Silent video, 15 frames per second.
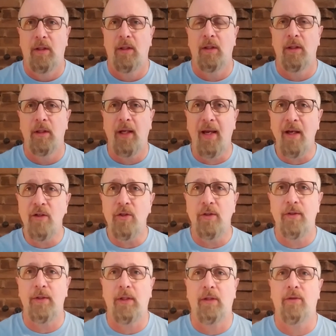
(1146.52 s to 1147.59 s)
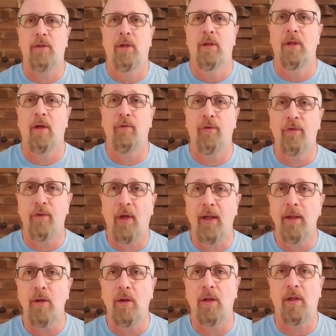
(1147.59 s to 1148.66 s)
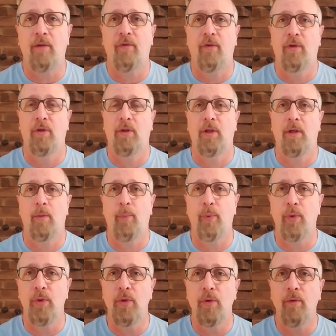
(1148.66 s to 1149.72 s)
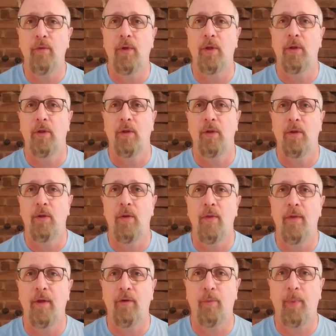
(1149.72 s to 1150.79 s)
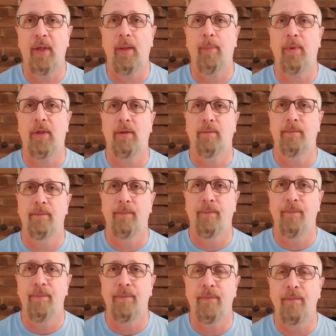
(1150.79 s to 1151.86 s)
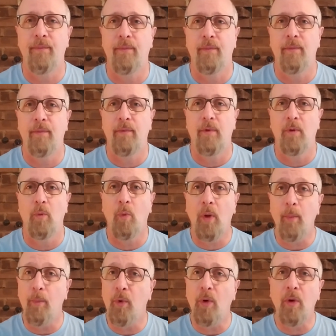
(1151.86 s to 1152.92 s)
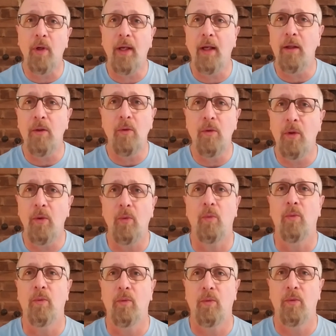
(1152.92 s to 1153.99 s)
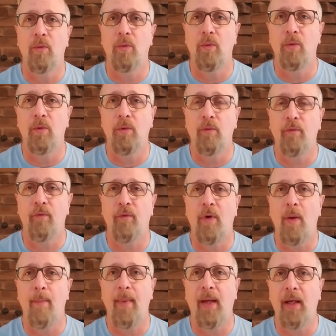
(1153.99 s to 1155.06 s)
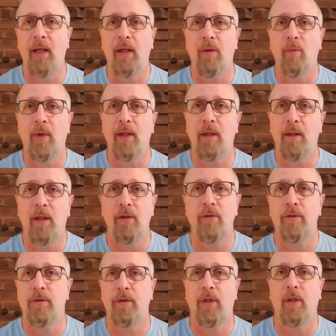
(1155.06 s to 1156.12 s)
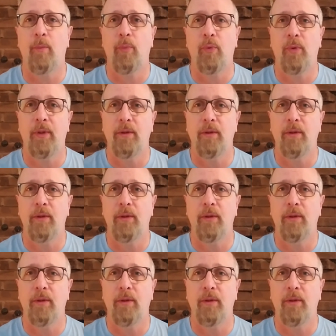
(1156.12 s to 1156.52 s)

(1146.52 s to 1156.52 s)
agencies have signed off and approved this pipeline. What more can you do from a regulation standpoint